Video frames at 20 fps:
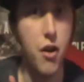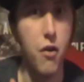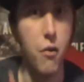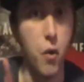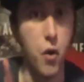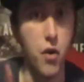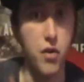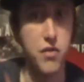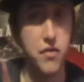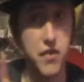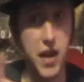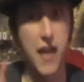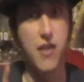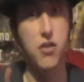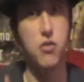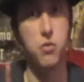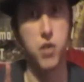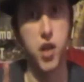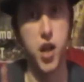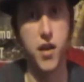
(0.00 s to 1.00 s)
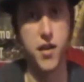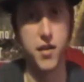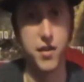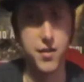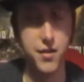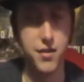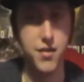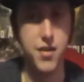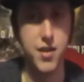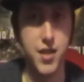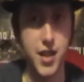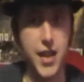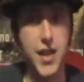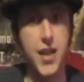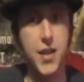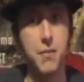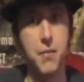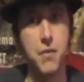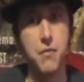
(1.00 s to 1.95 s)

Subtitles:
was the actual colour scheme,